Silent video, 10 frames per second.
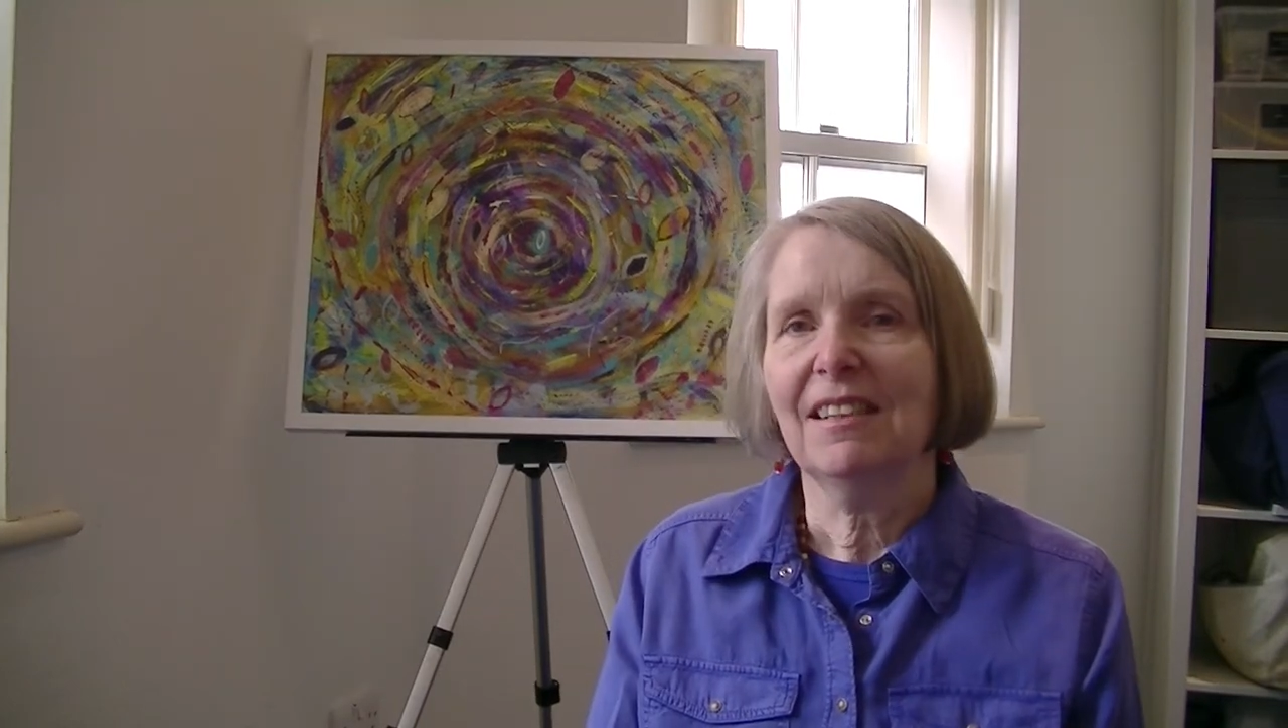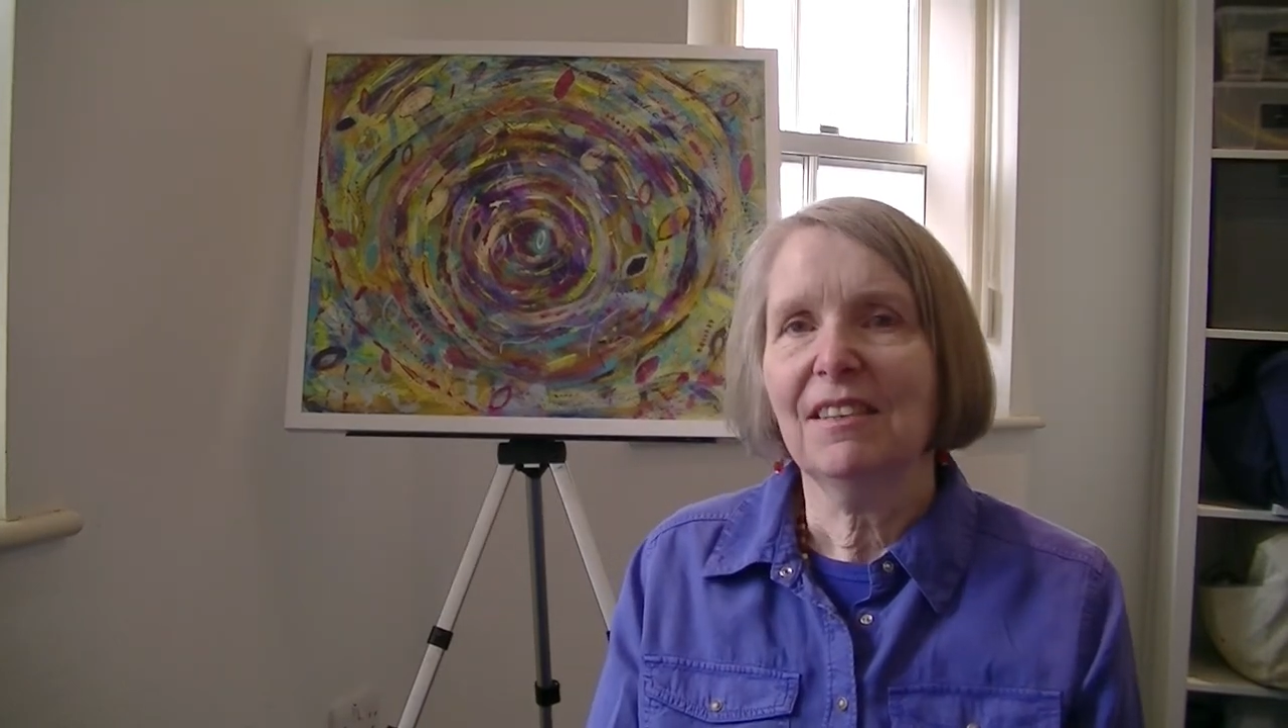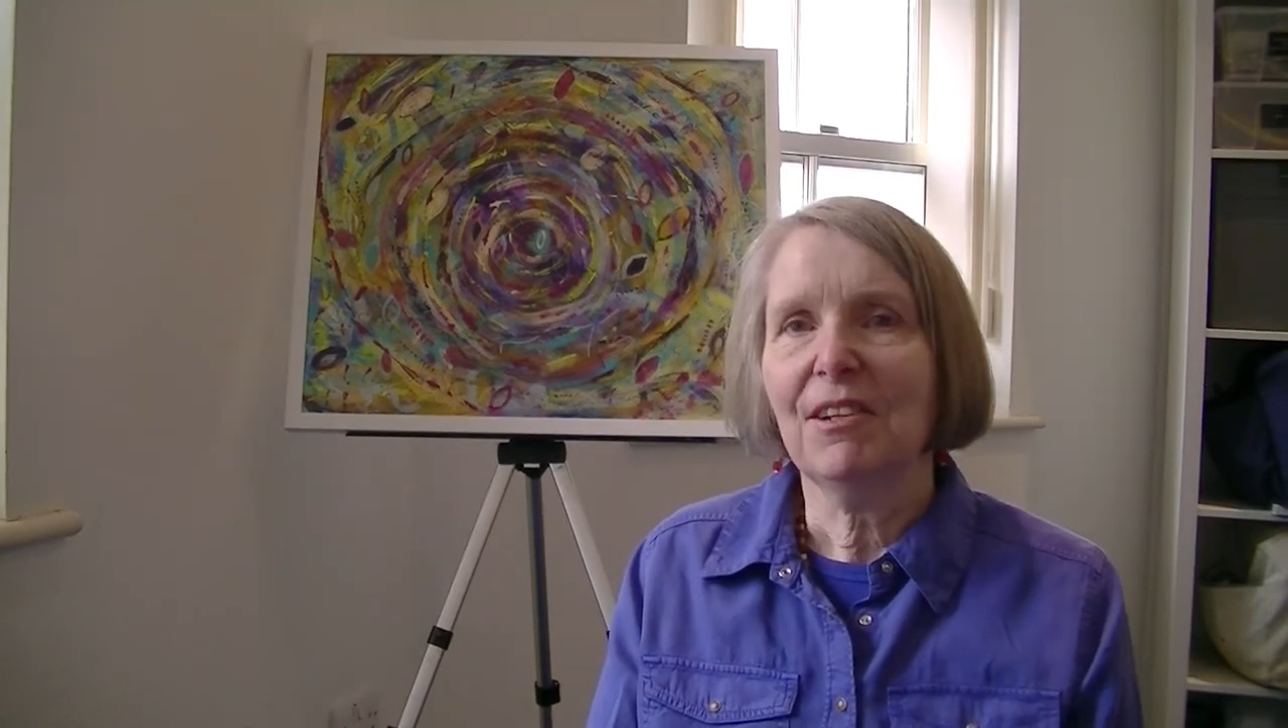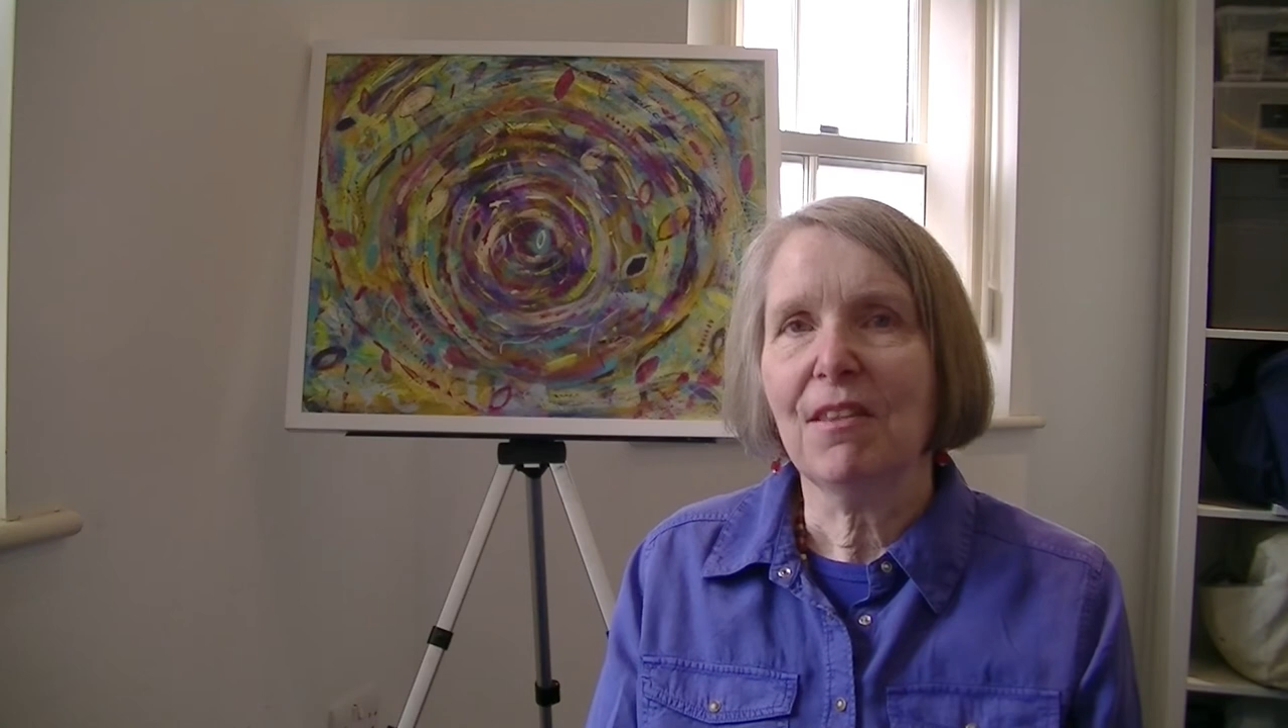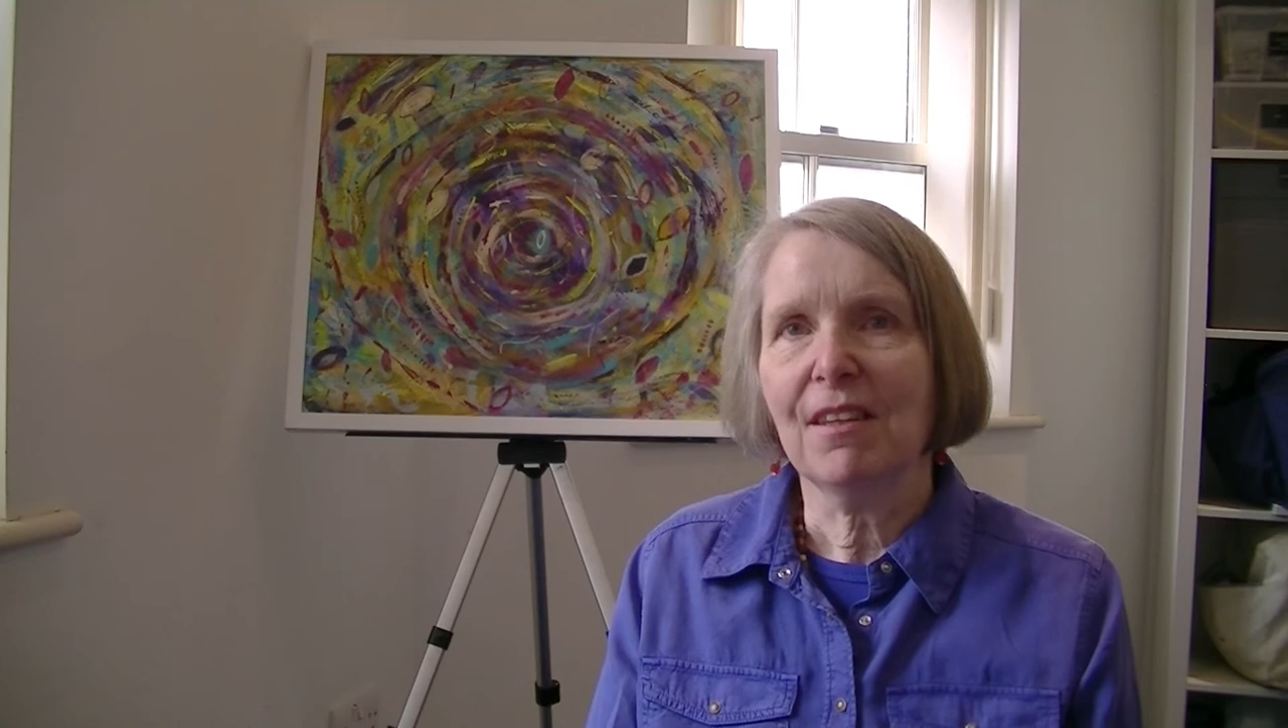to
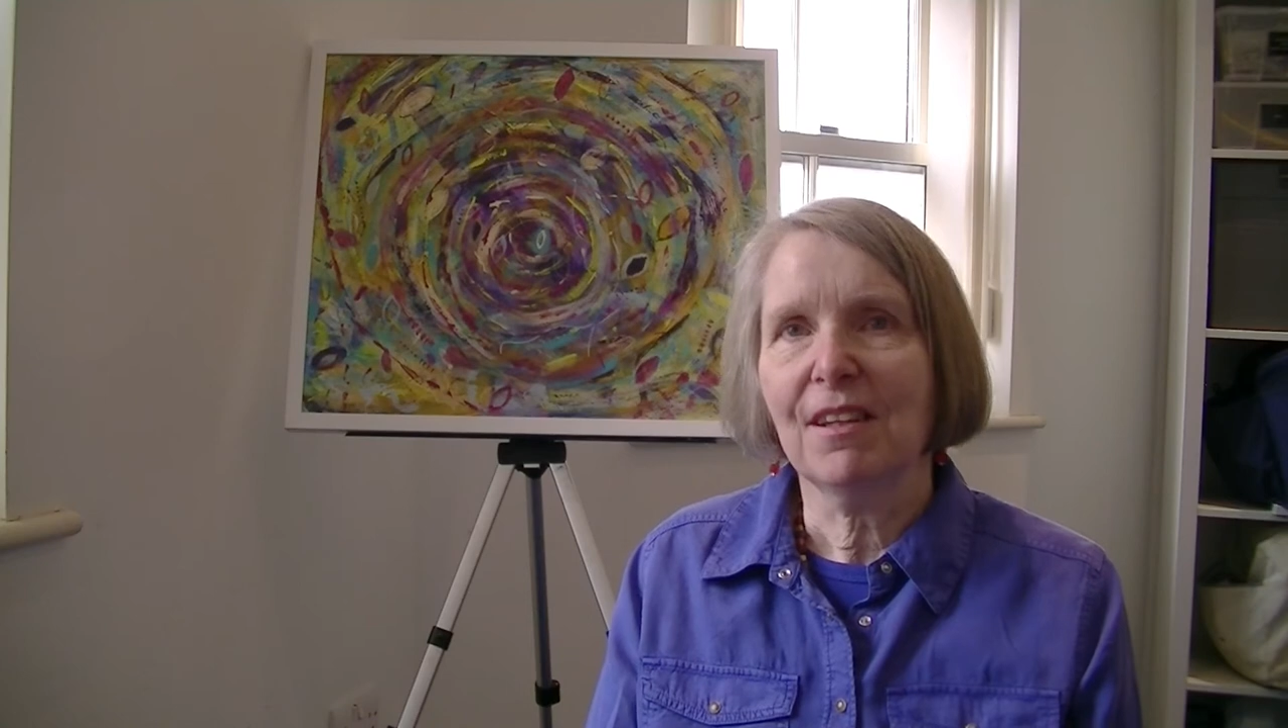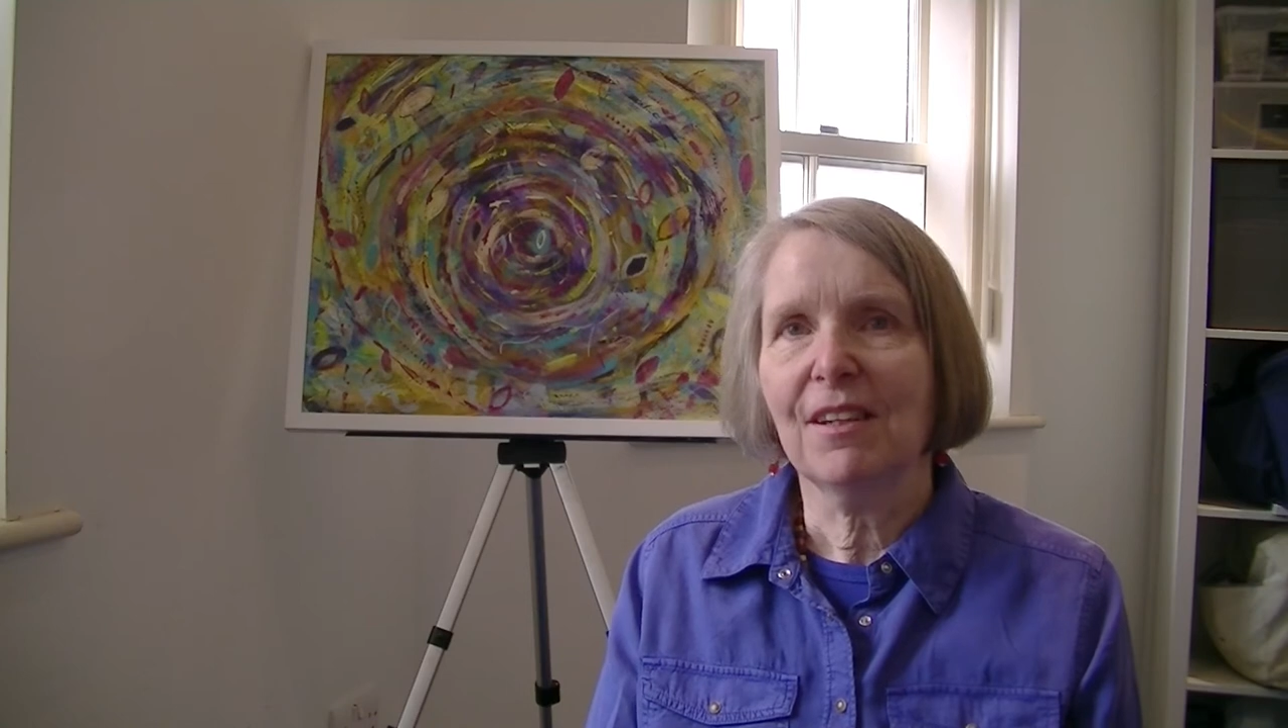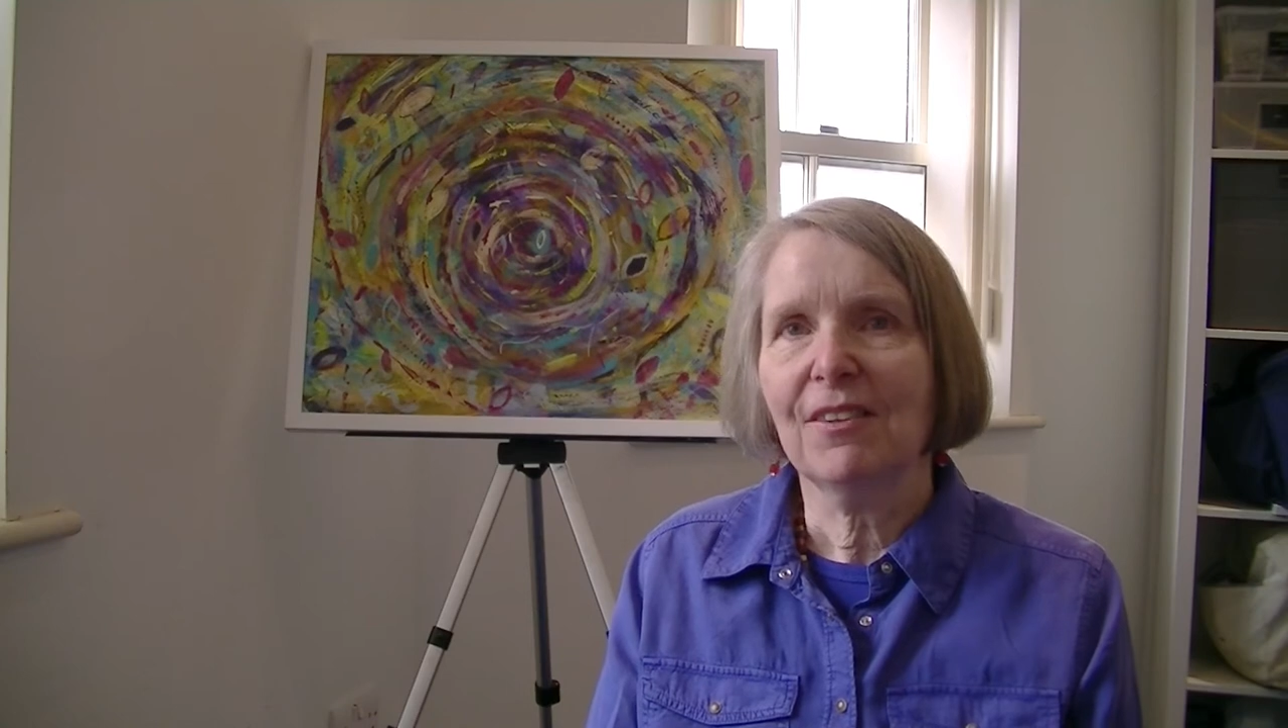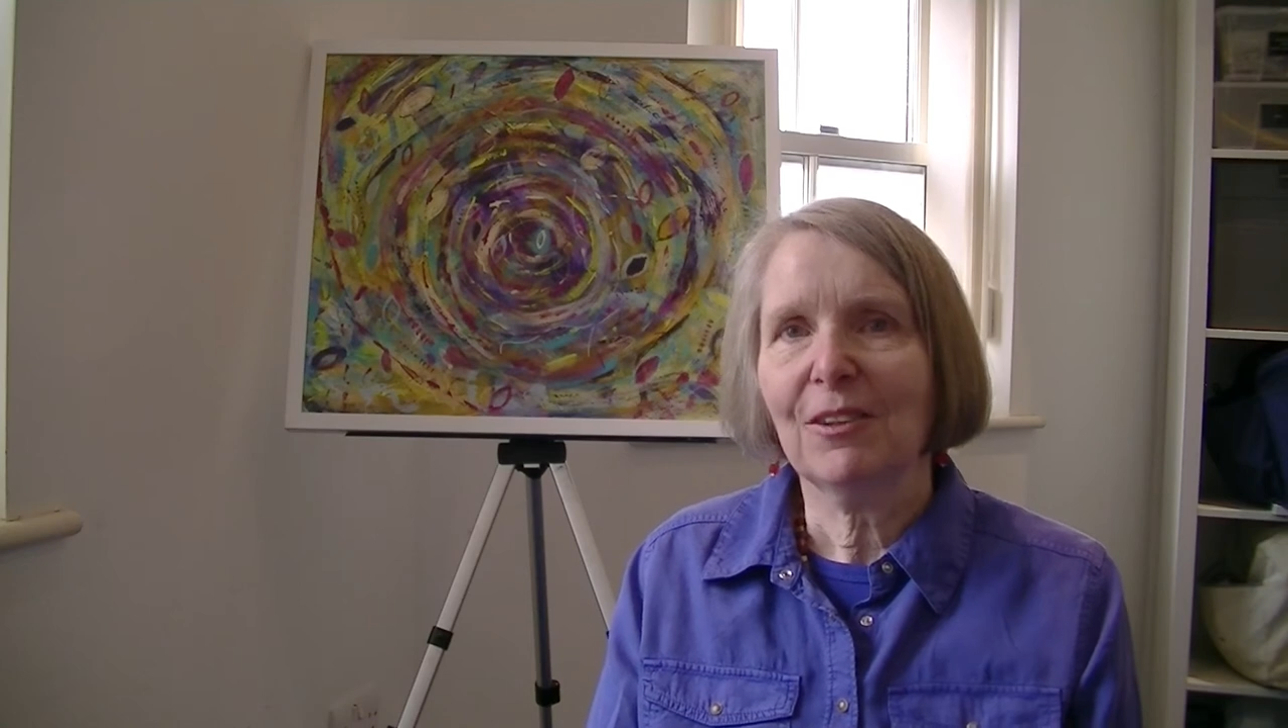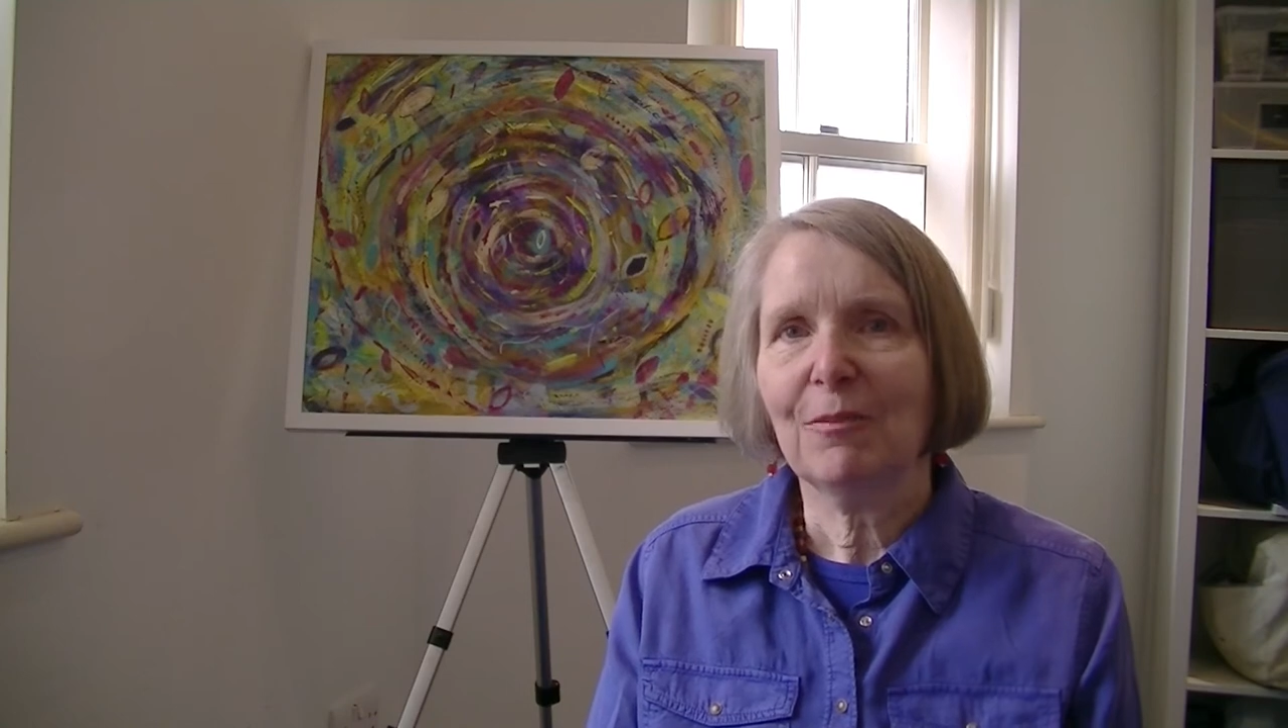live in
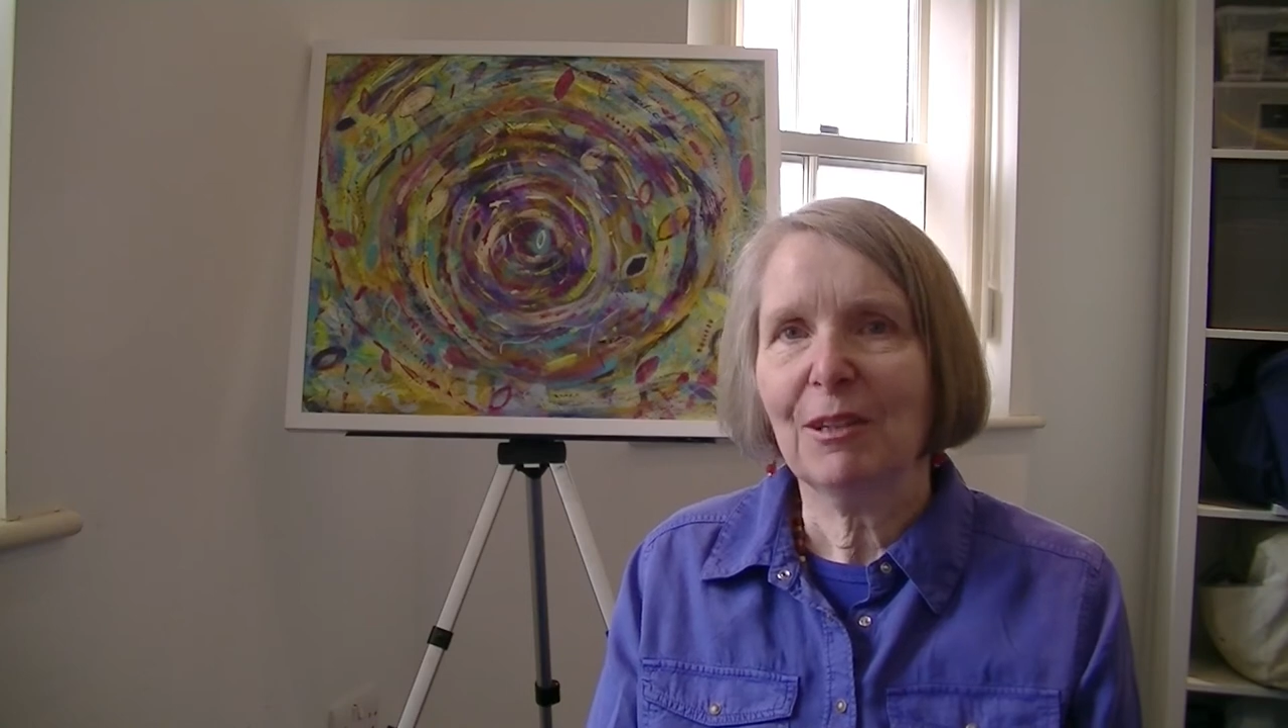Thirsk